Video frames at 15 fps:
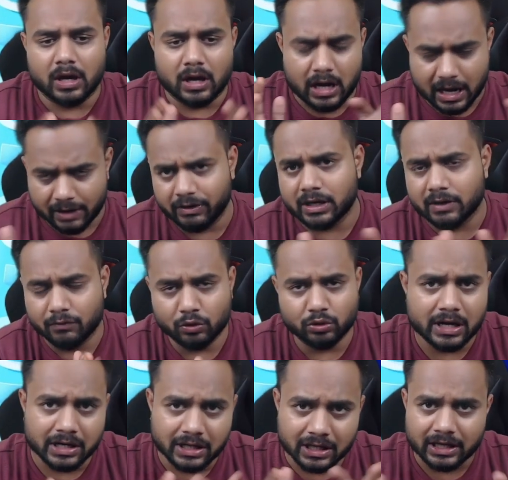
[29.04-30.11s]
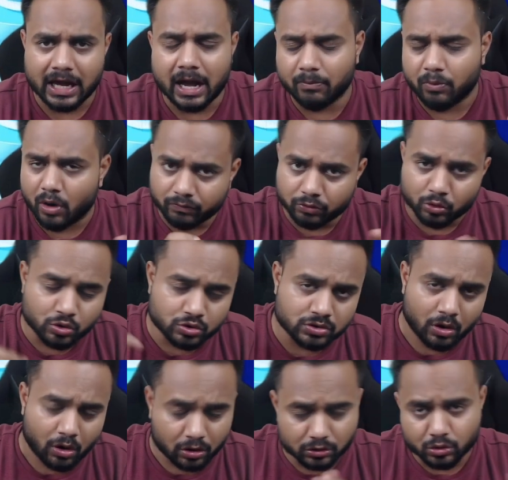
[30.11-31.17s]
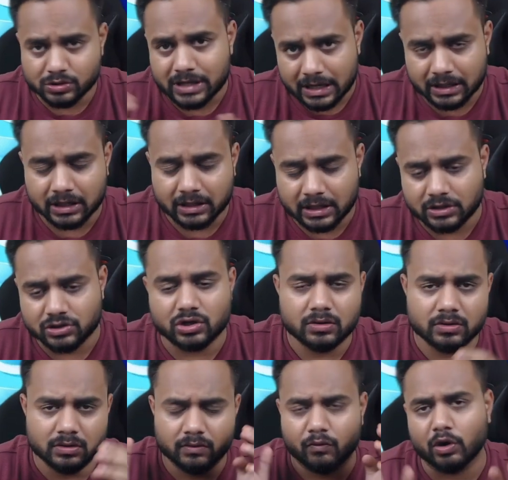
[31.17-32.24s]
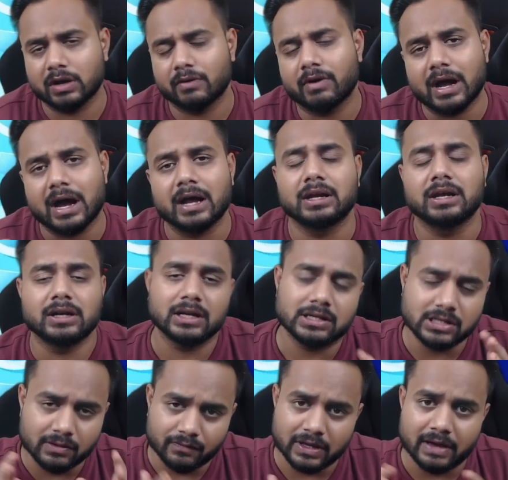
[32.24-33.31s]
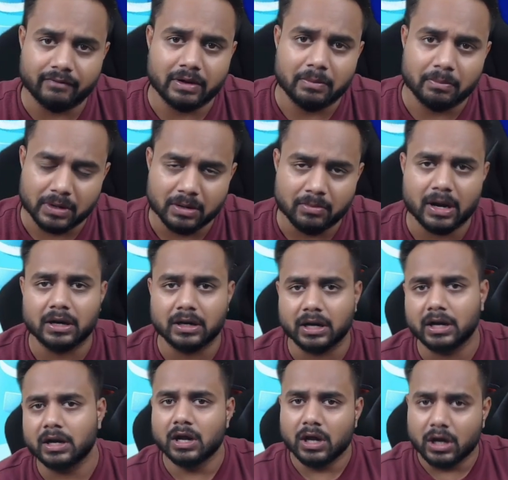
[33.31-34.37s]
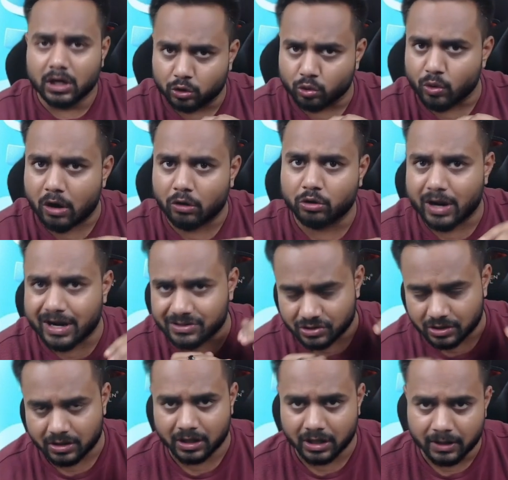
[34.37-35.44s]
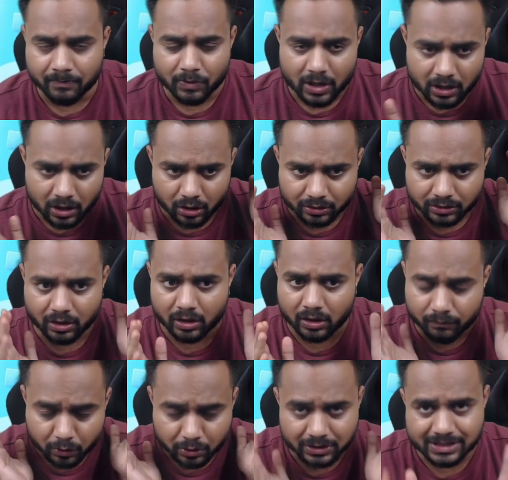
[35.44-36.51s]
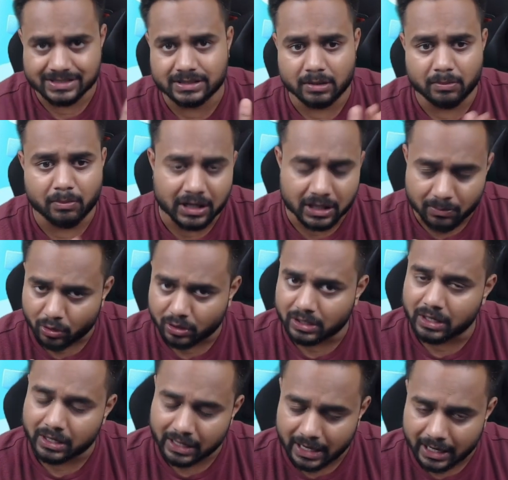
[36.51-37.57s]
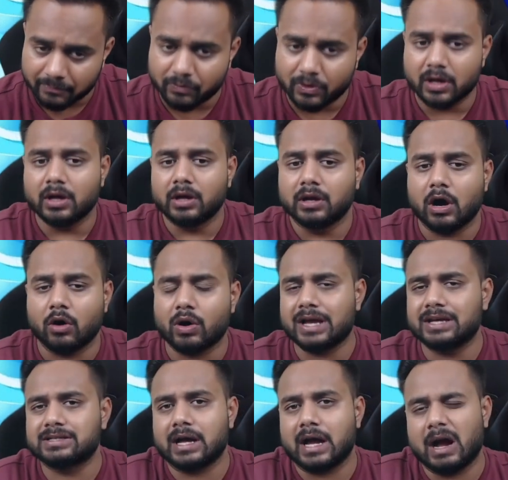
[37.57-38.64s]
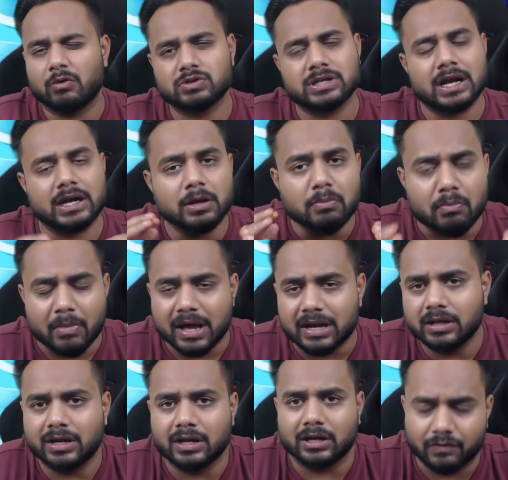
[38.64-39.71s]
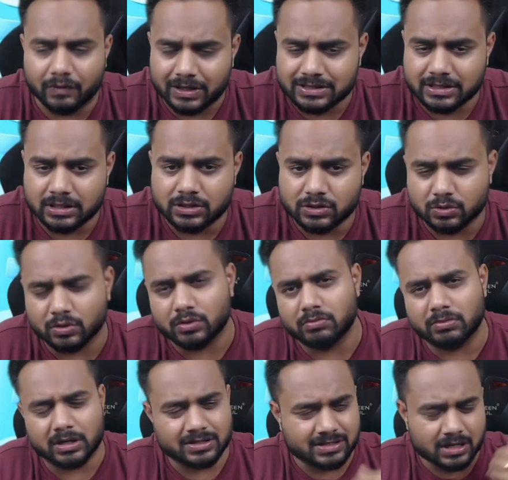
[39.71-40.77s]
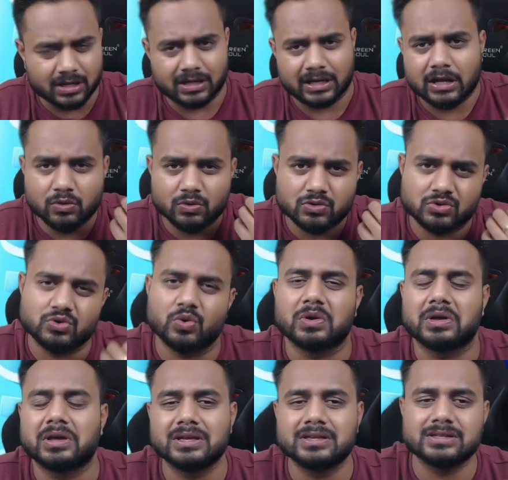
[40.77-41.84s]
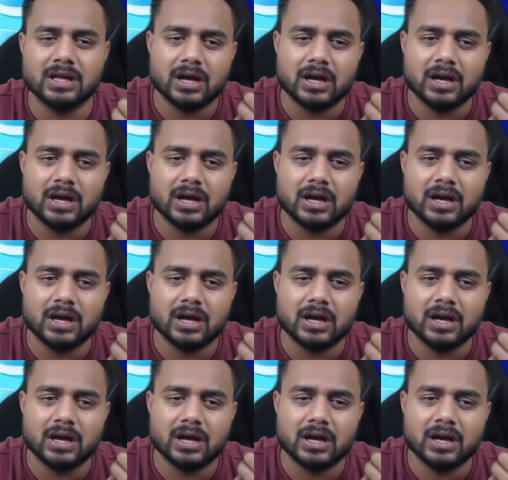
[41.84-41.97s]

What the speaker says: I will give you the recap of all those architecture, whatever architecture we have implemented throughout our journey for this multimodal rank. Now guys, I was getting many requests. So sir, can you showcase